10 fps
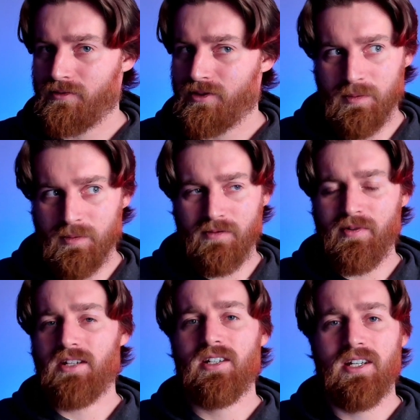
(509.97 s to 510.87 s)
It's going to be
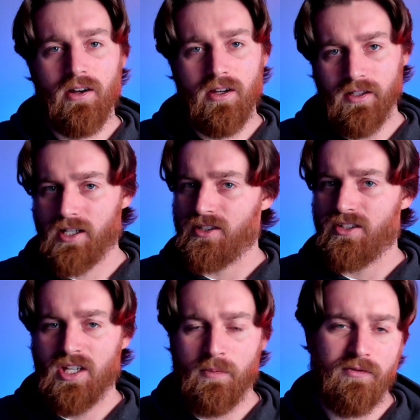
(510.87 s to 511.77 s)
basic
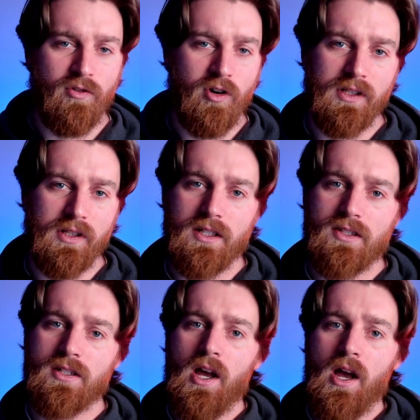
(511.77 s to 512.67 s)
calculations, simple
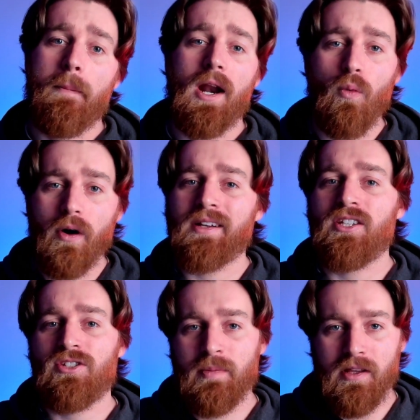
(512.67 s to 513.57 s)
formulas, but I wanted
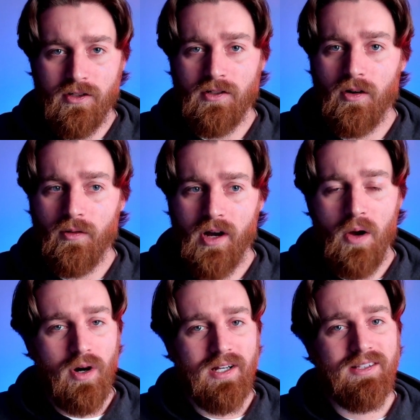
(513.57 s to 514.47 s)
this to be thorough. I
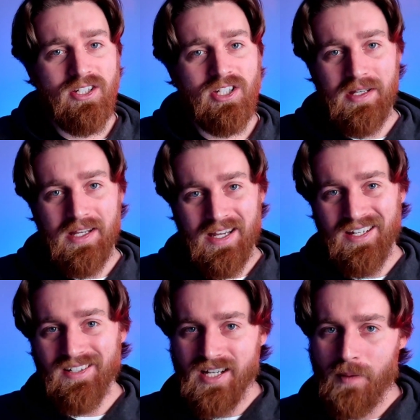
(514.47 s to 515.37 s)
wanted this to be
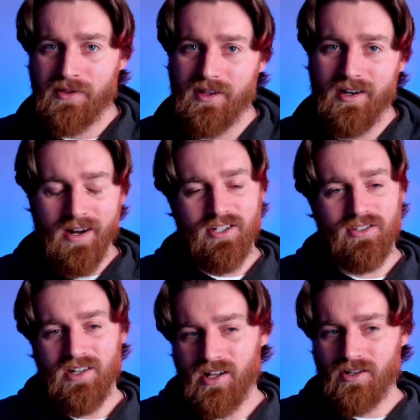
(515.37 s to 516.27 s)
in depth and not
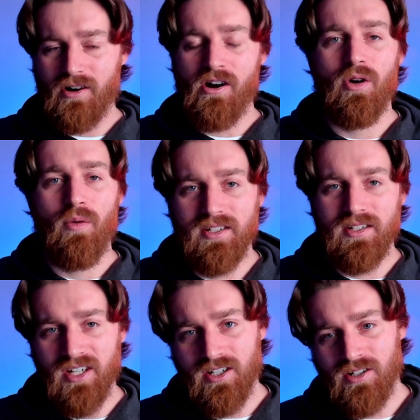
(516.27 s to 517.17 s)
just another ROI
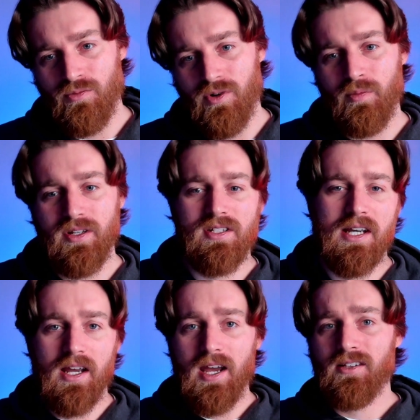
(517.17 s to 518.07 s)
section where we
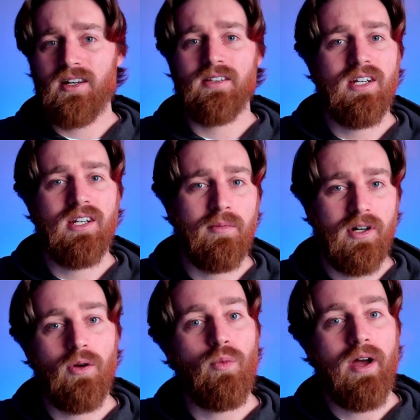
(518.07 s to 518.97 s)
say, hey, look at the number.
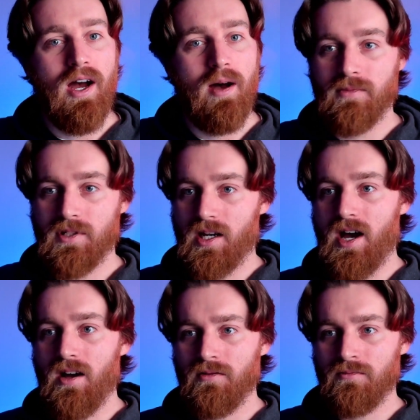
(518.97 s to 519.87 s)
It went up.
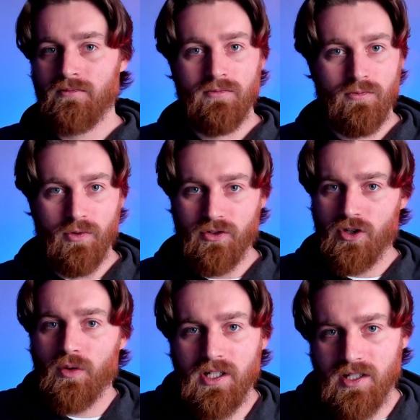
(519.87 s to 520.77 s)
Ta-da! With
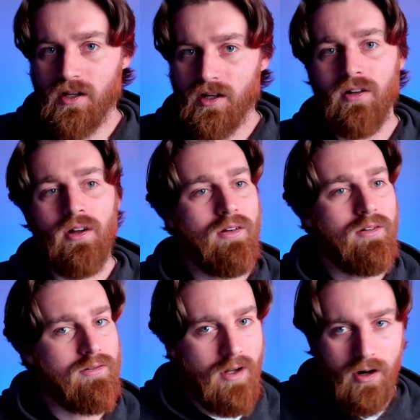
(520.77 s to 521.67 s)
no detail,
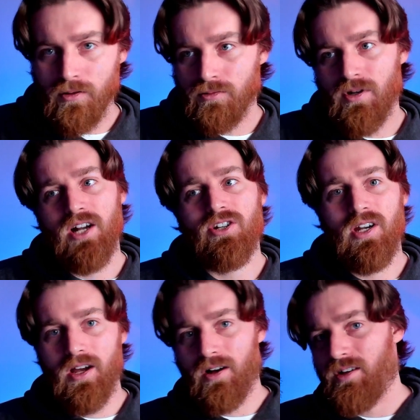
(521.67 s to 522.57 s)
no
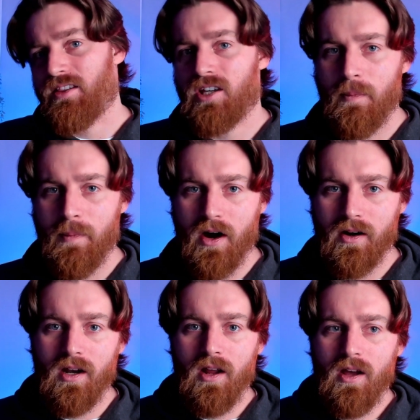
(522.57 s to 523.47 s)
rationale, nothing about
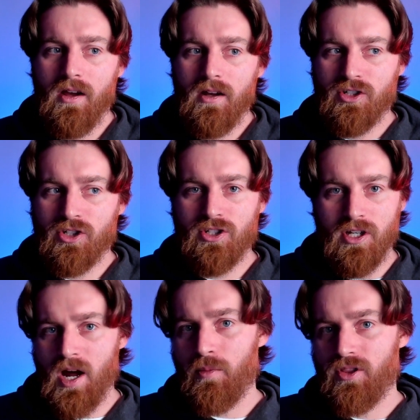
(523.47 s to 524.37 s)
it, just a
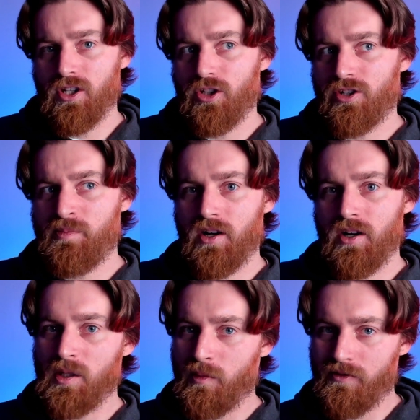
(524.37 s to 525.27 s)
number that looks bigger
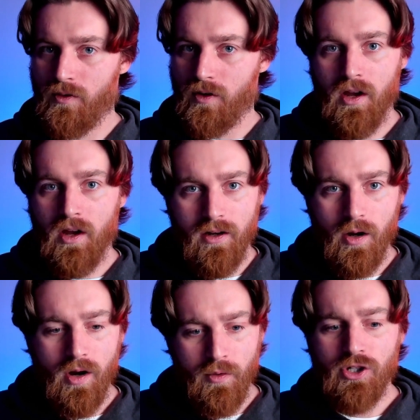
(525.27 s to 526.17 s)
than before. No,
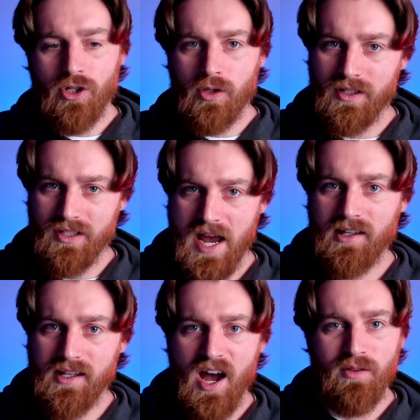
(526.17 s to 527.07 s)
I want to show you
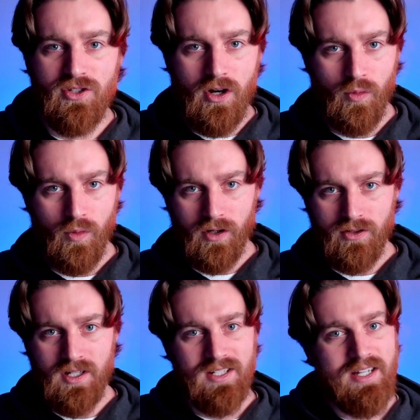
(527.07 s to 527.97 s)
exactly how this all
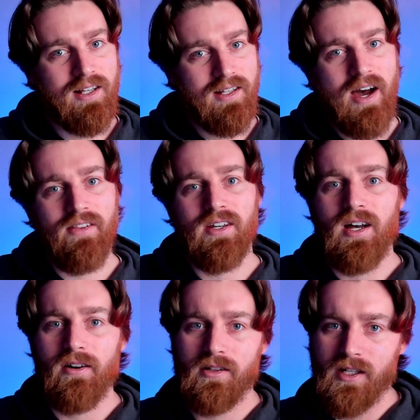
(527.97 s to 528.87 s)
works, exactly how the
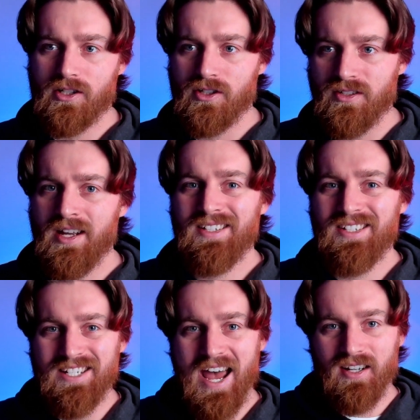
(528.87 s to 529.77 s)
calculations
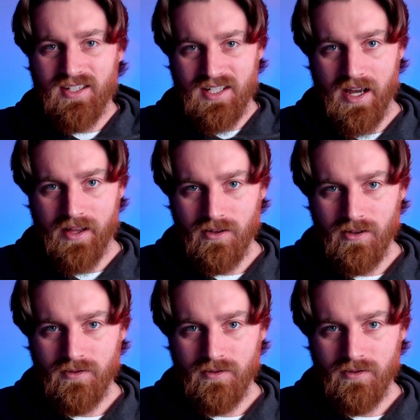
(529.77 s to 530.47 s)
stack together.